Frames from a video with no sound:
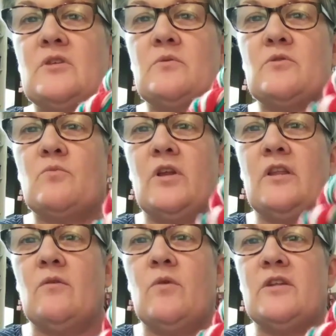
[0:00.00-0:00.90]
This was
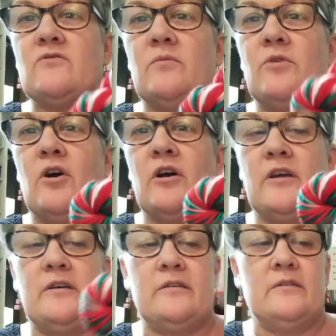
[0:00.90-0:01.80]
one of the ones from
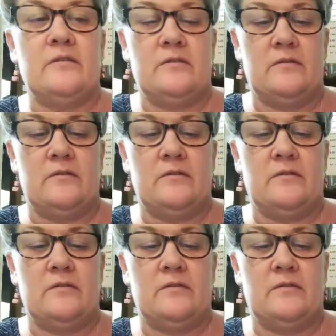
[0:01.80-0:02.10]
Donna.